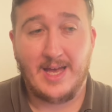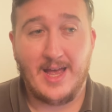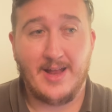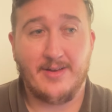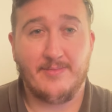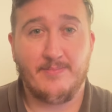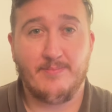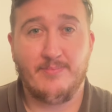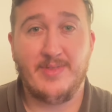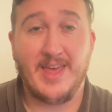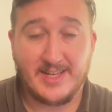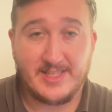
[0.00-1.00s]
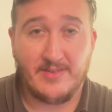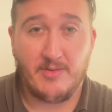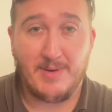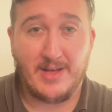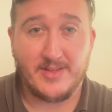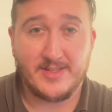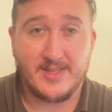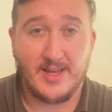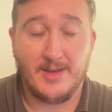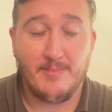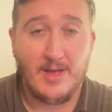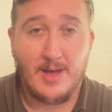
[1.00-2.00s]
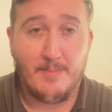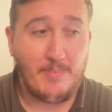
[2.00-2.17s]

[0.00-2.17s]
and negative about the team.